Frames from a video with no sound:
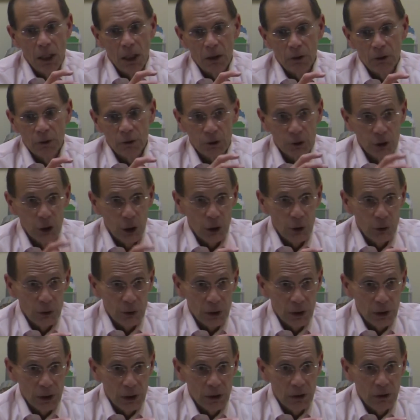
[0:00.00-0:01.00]

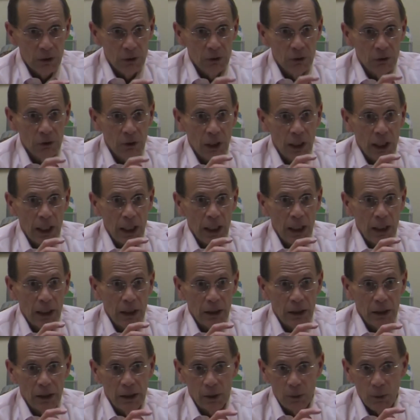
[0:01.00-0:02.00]
slogans
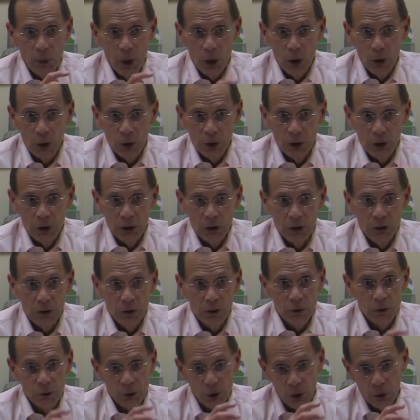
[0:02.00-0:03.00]
and an emotion.
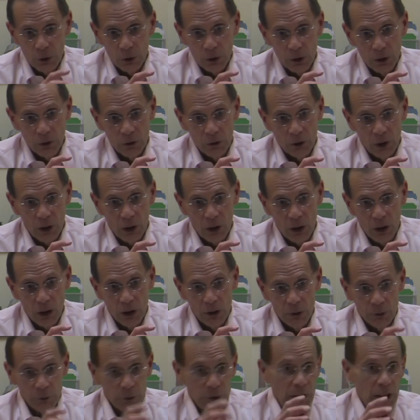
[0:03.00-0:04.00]
The slogans
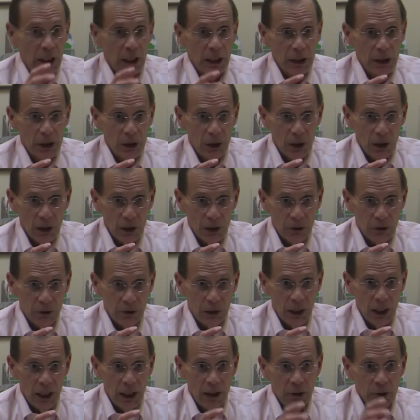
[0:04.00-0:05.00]
are fit on a yard
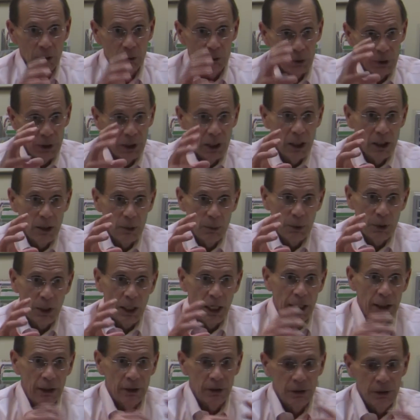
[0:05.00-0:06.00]
sign or fit on a
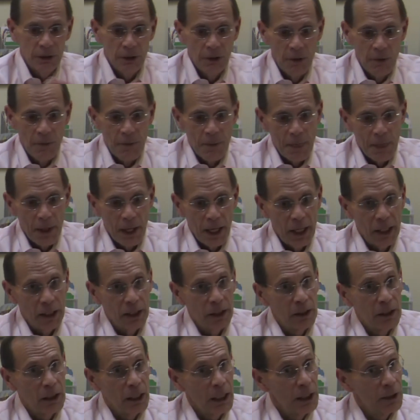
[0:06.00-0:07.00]
placard.
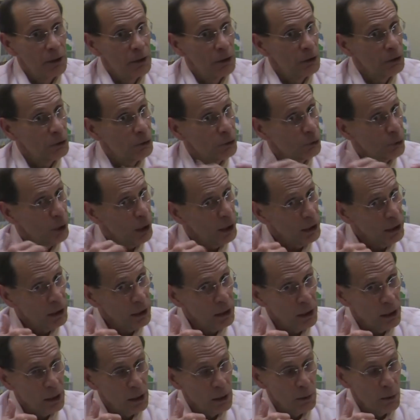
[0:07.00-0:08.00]
And they're
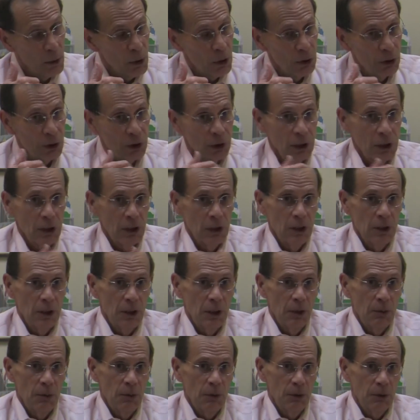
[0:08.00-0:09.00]
striking an emotion in a
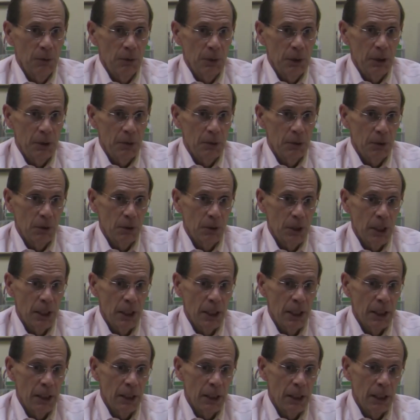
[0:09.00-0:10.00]
number of people.
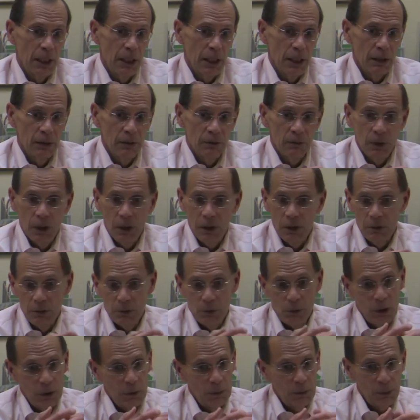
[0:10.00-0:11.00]
And
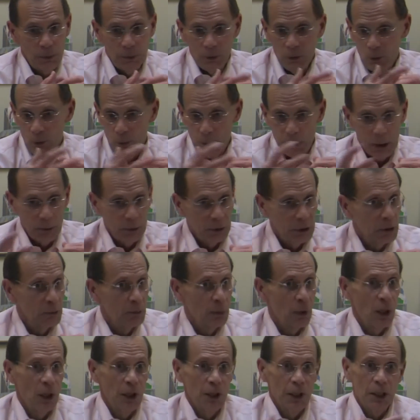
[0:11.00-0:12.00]
the Republican
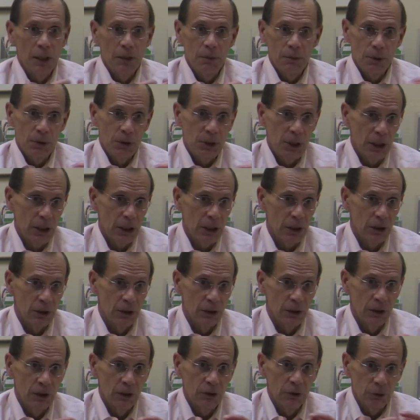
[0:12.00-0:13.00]
Party in
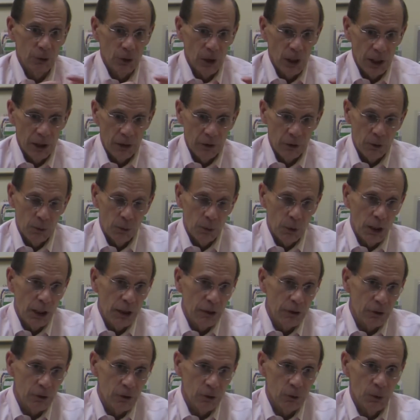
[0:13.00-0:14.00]
particular is trying to
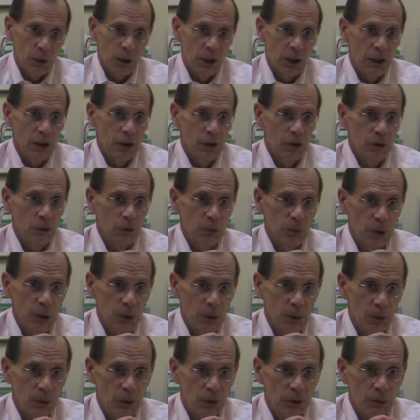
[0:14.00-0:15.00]
embrace as many of those
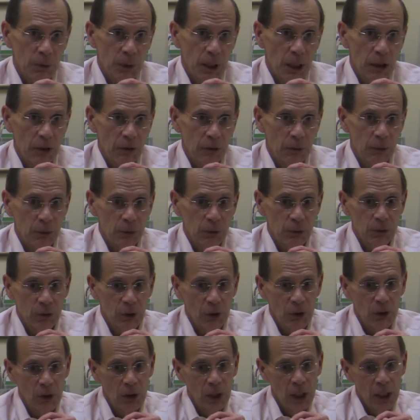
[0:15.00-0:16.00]
people as possible.
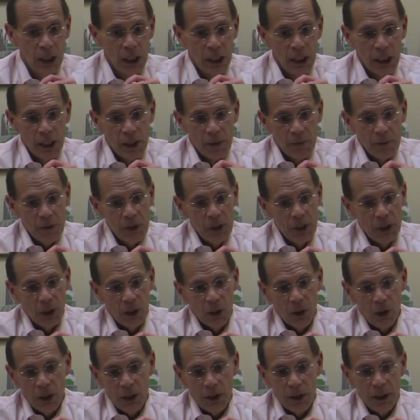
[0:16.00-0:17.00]
So,
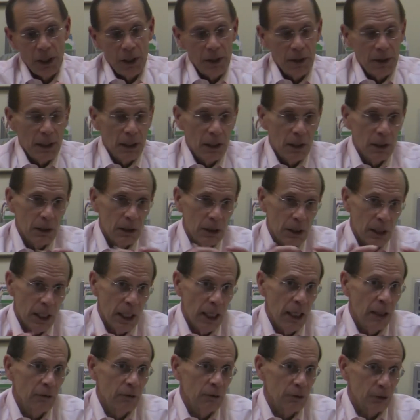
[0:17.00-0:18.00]
they're going to
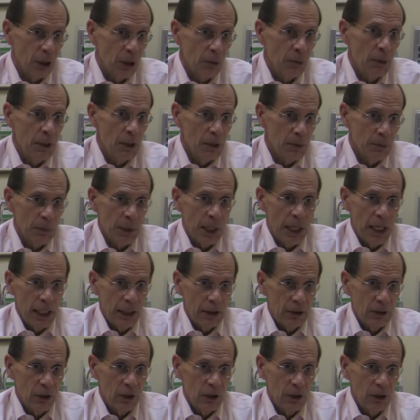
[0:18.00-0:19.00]
have some
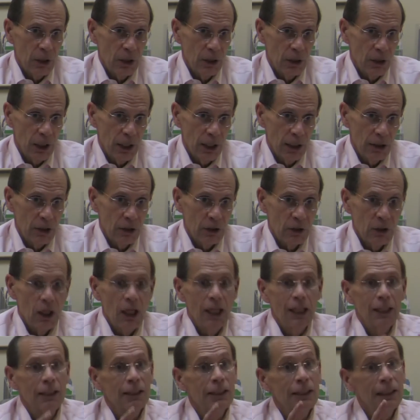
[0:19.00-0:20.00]
impact on the election.
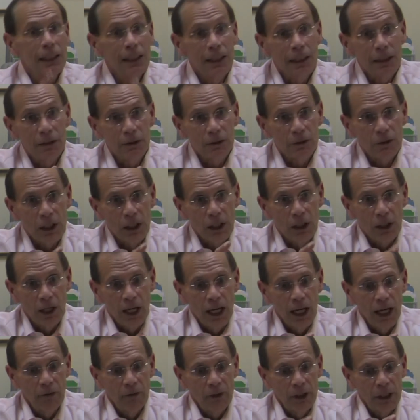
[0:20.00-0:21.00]
At least they'll
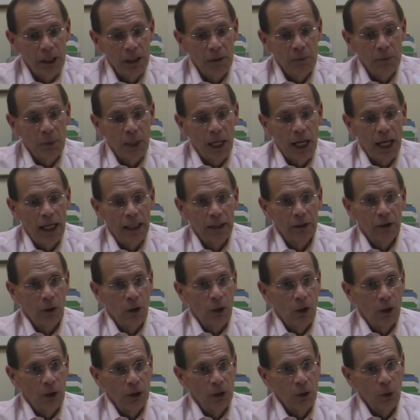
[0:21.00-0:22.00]
have an impact
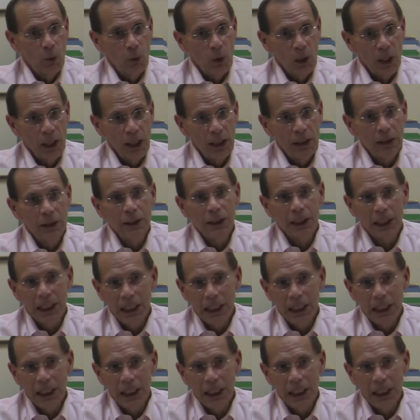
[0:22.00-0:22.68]
on the way